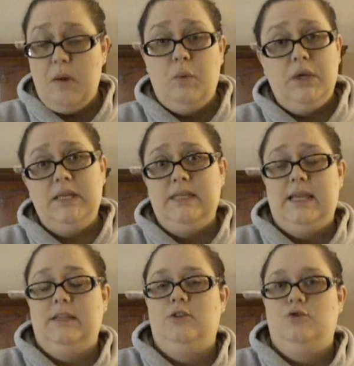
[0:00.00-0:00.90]
I wanted
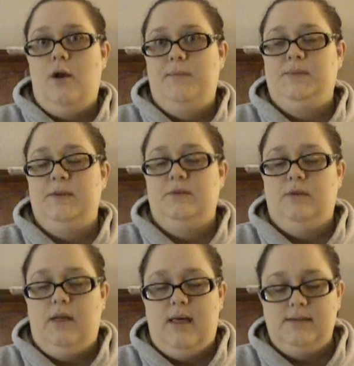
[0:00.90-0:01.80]
to take the drop
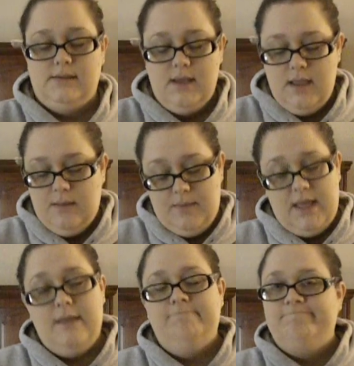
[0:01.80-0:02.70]
spindle class,
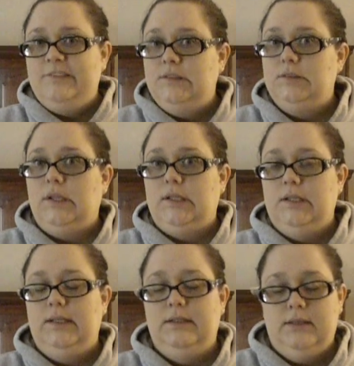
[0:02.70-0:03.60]
but I
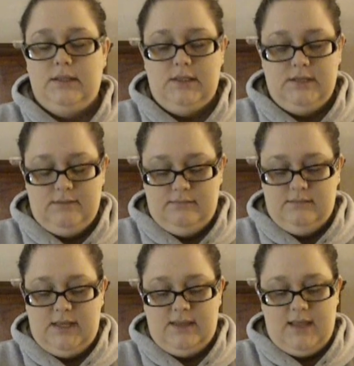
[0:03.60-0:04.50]
couldn't
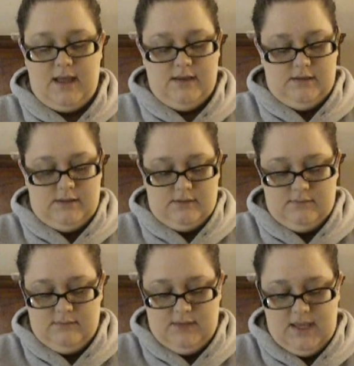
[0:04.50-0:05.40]
get that, you
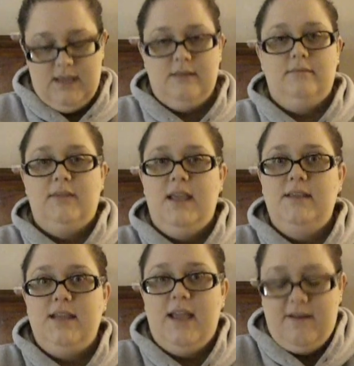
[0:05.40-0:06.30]
know.
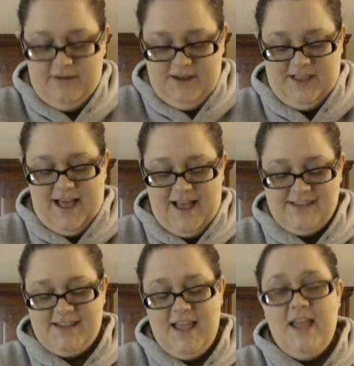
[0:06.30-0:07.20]
Can't take every
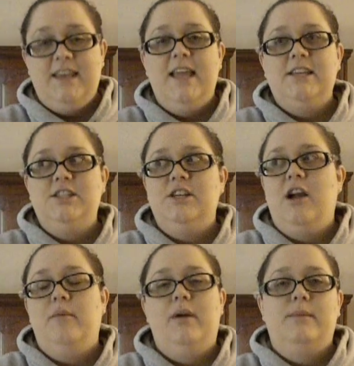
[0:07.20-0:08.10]
class. Next
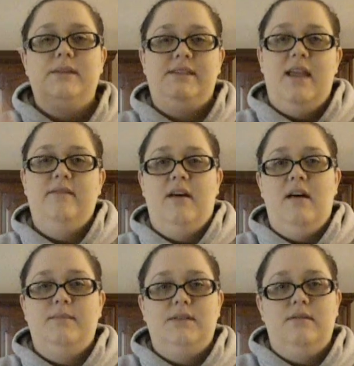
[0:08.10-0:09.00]
year I'll probably save
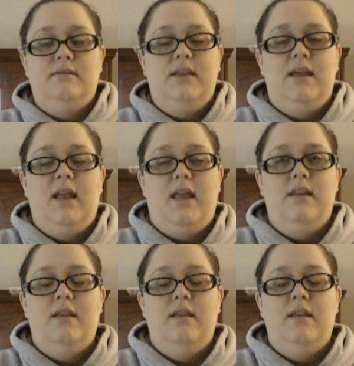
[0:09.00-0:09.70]
up so that